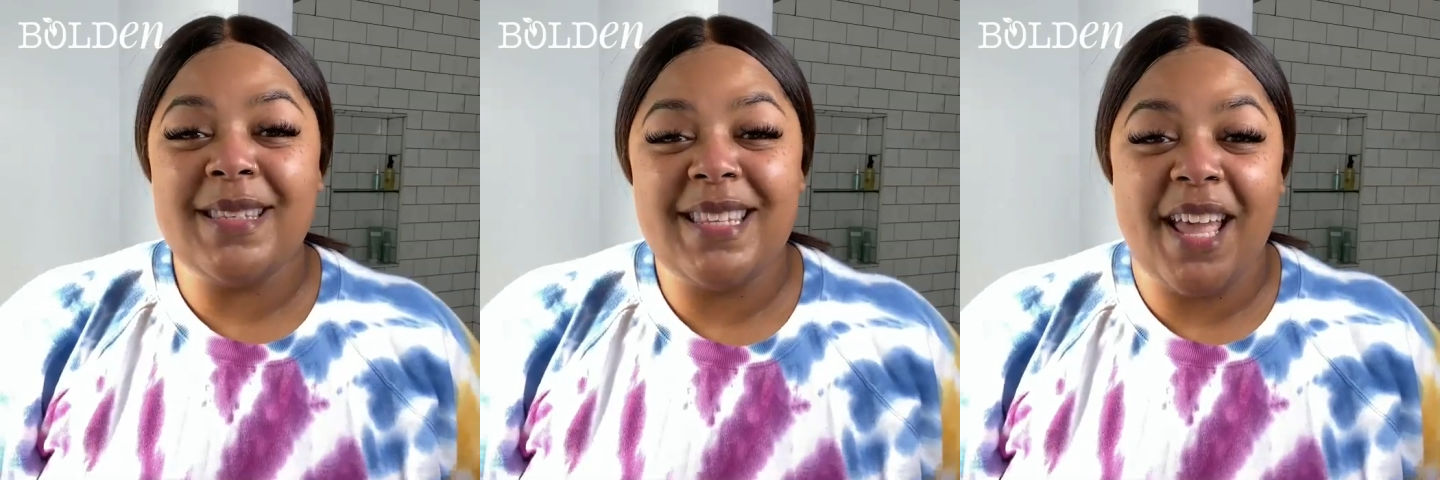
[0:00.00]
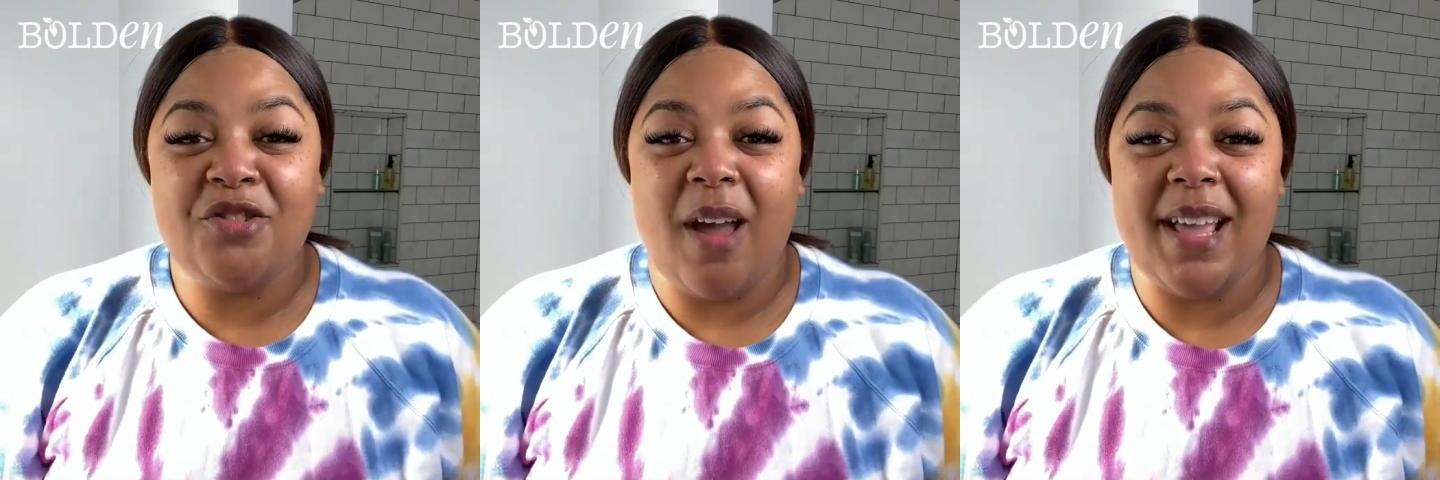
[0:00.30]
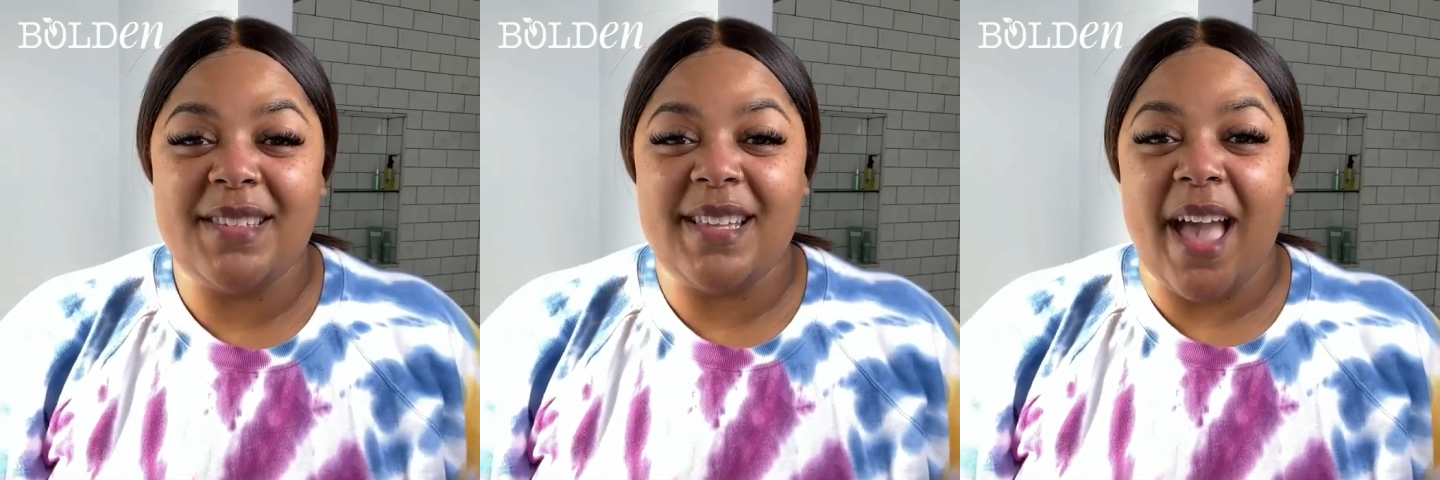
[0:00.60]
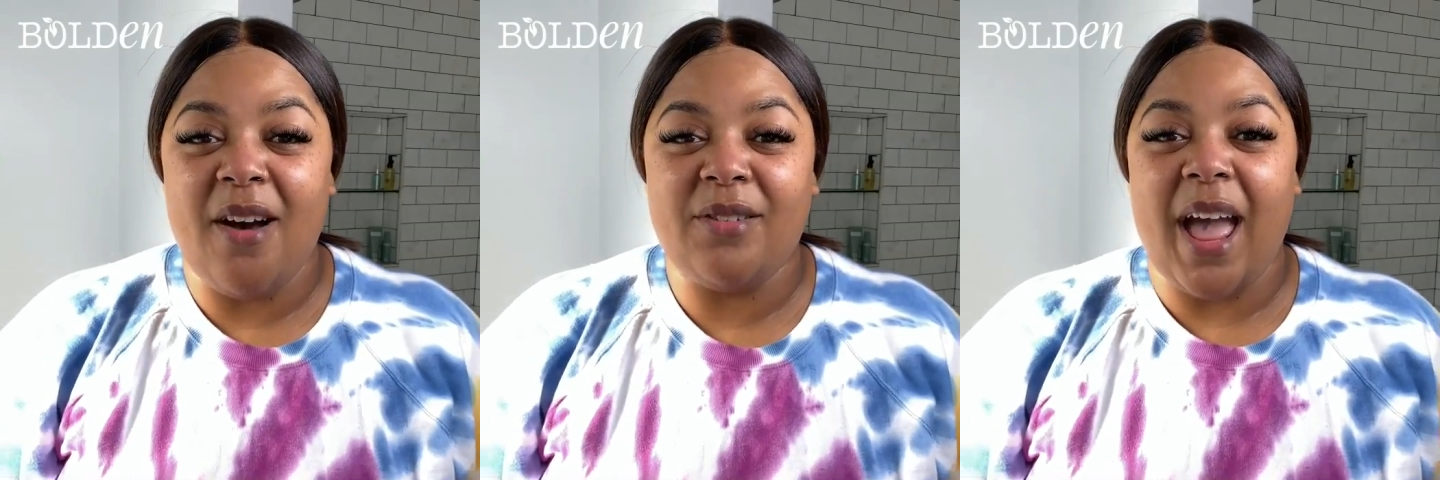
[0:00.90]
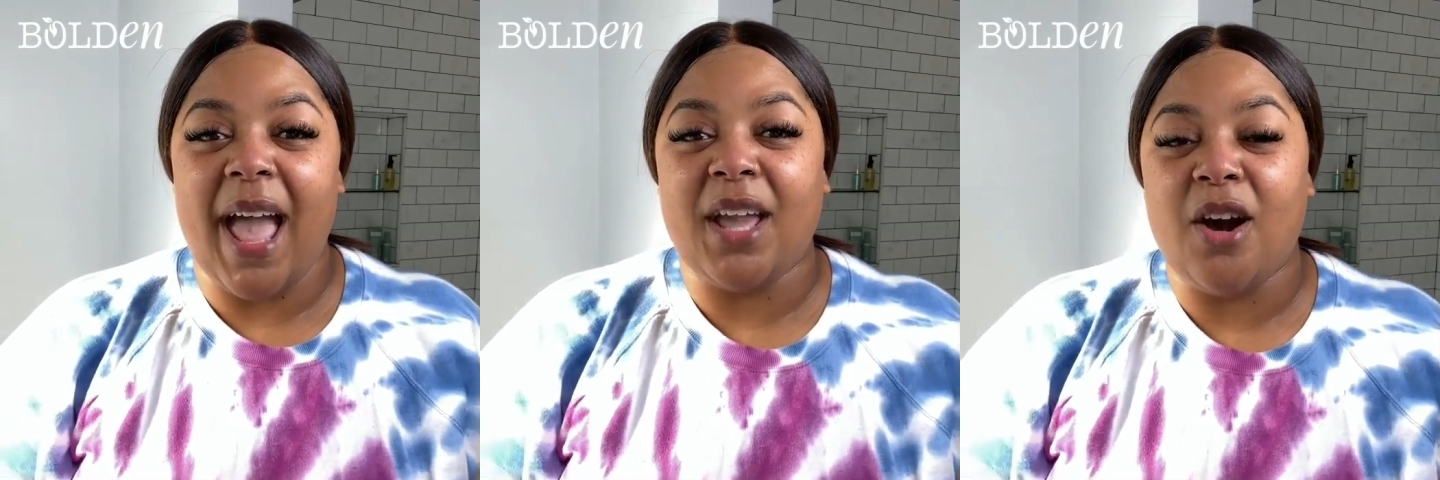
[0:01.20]
that dries
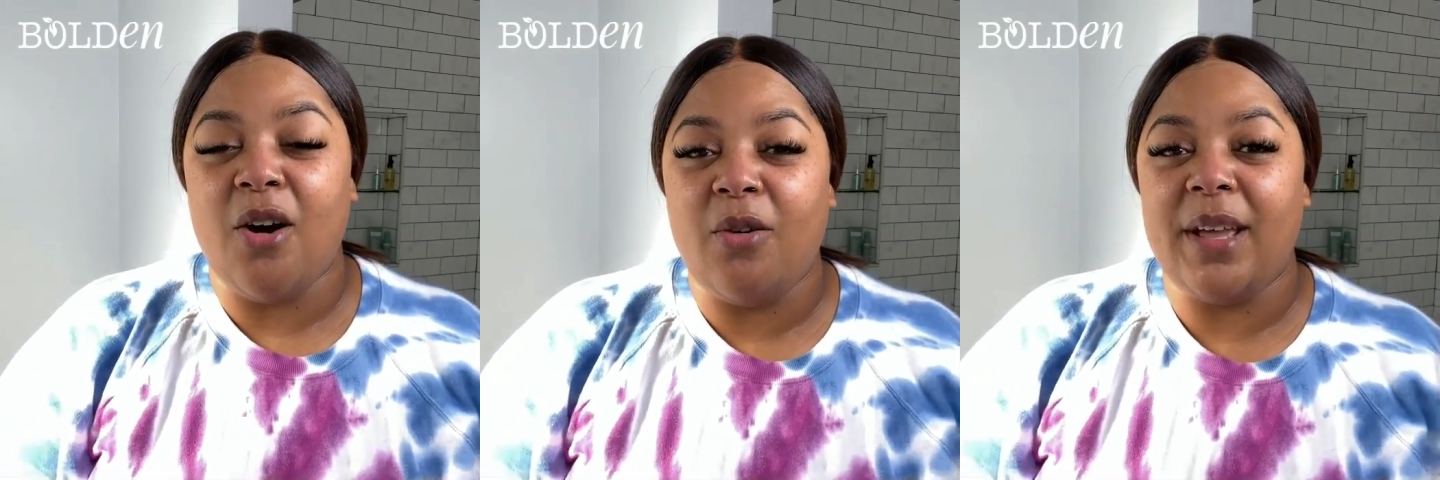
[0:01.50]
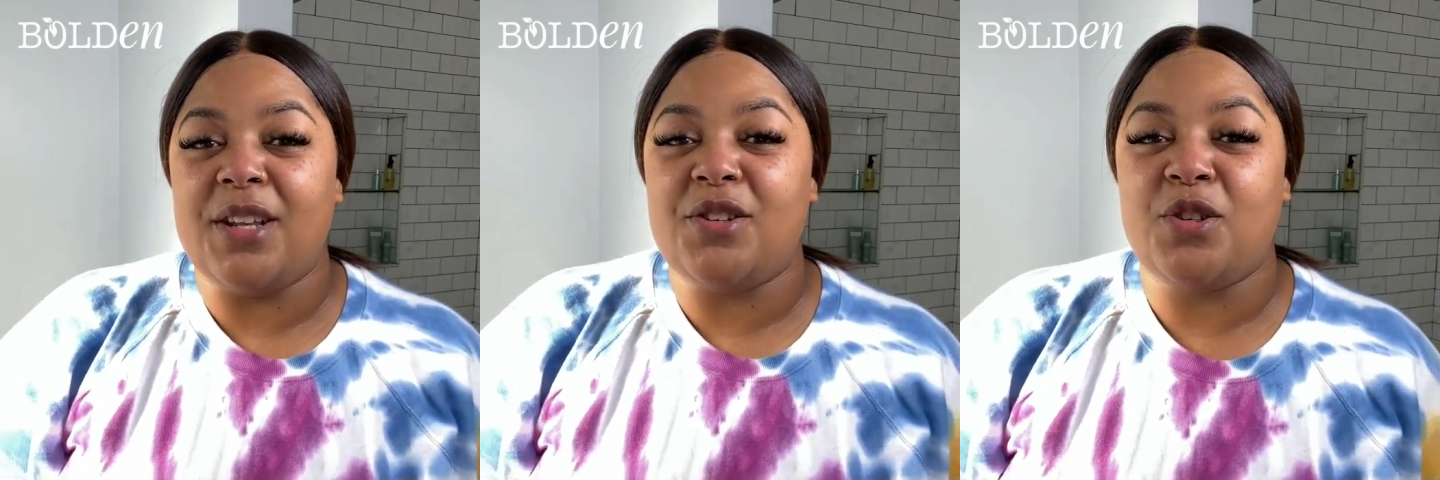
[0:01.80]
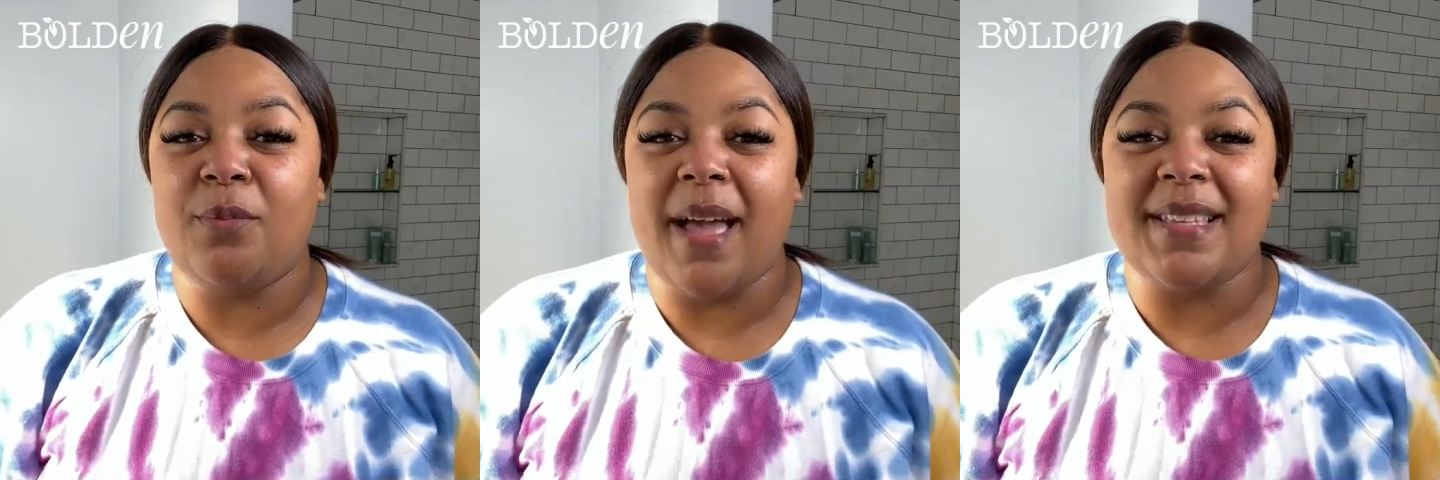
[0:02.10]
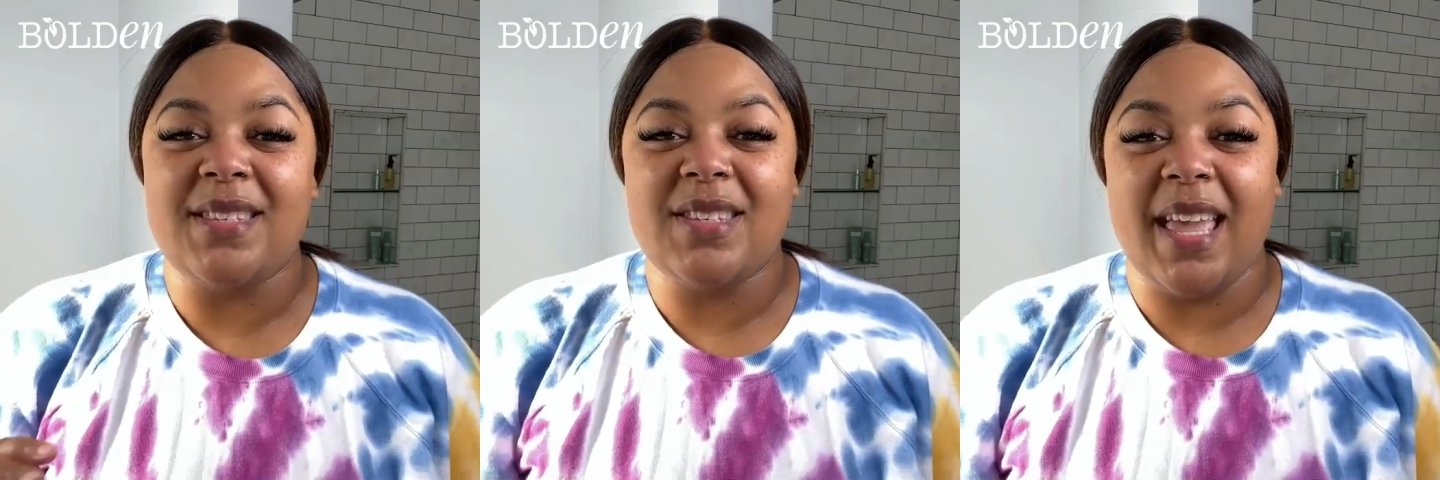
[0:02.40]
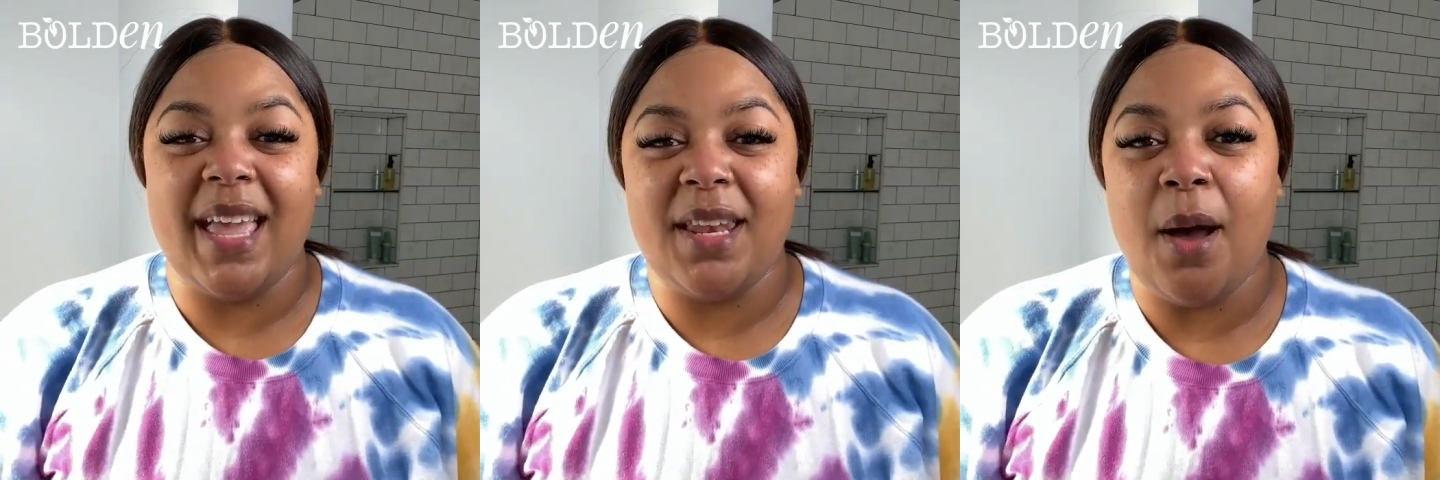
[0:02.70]
down, I go into my
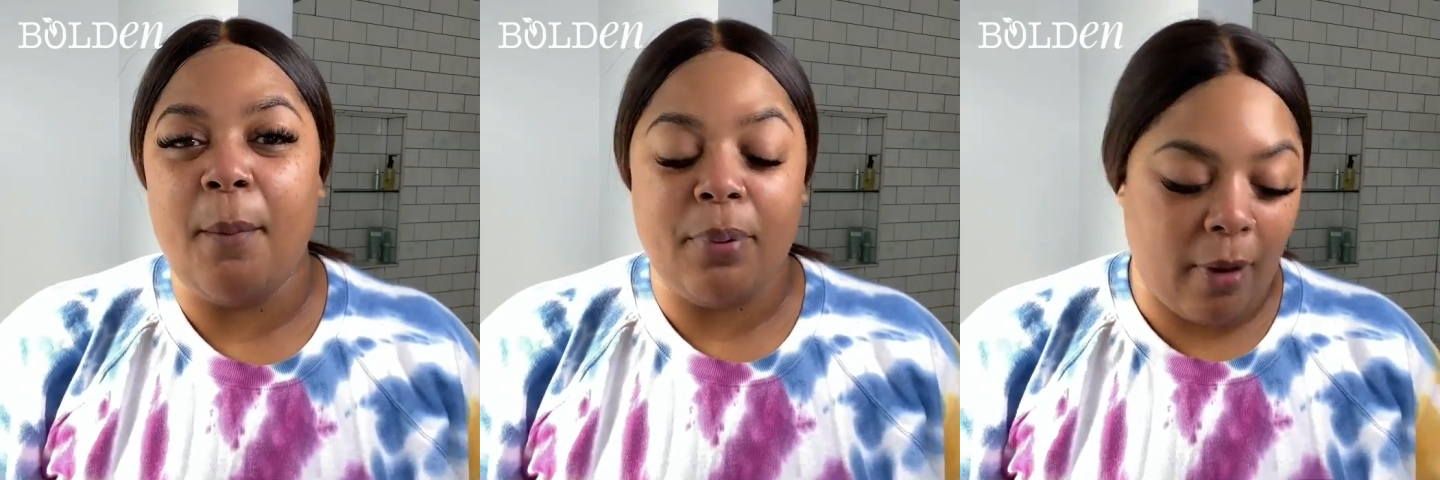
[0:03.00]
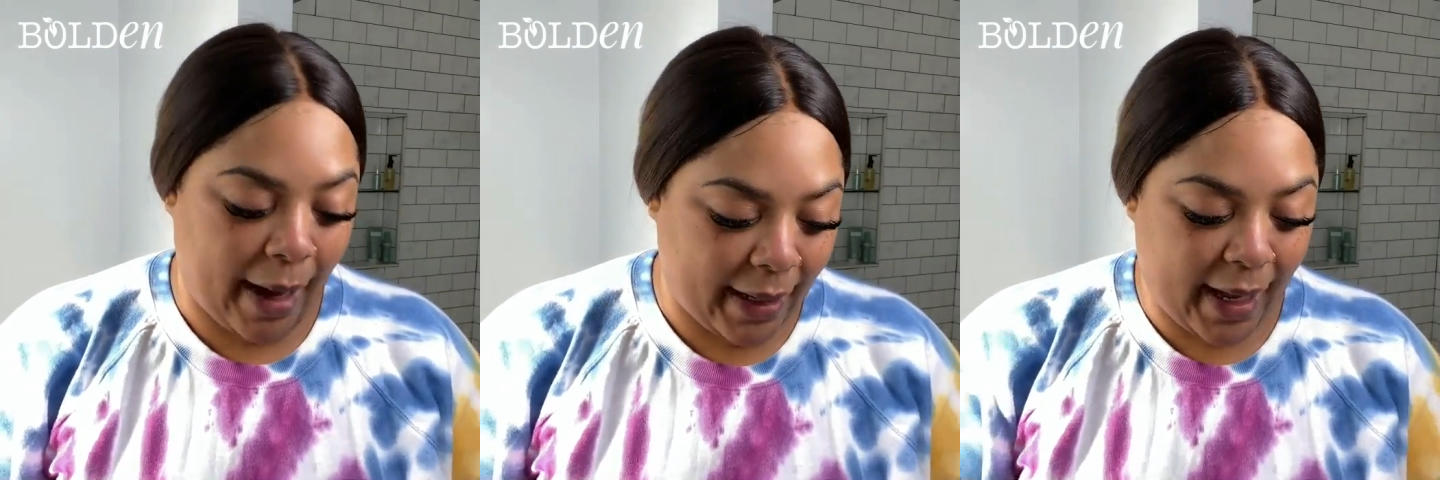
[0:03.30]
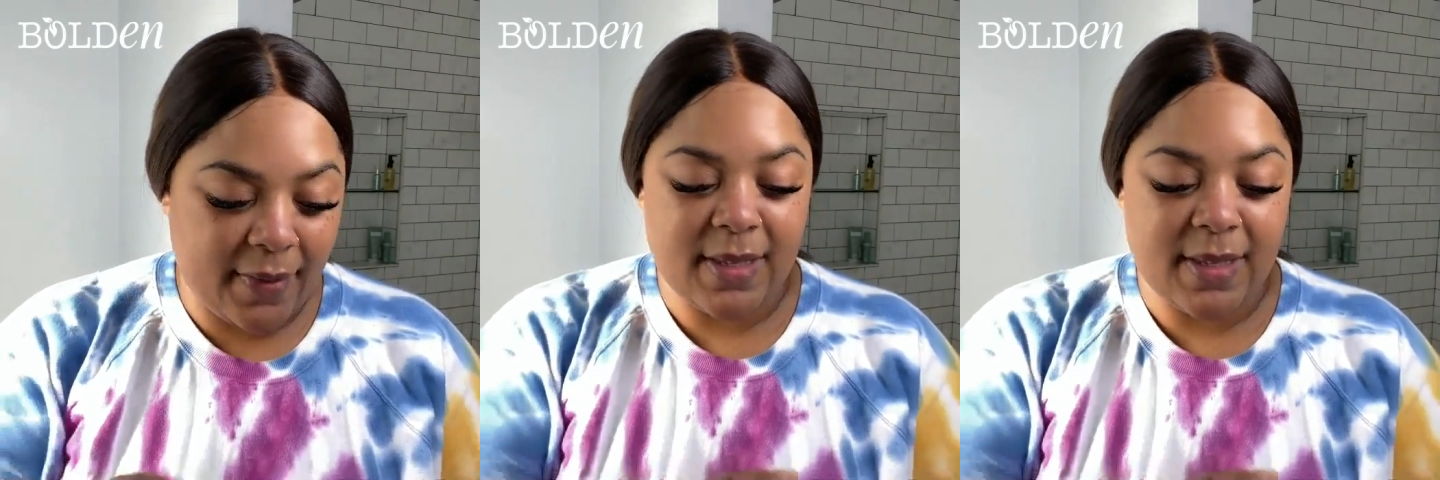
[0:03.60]
skin brightening.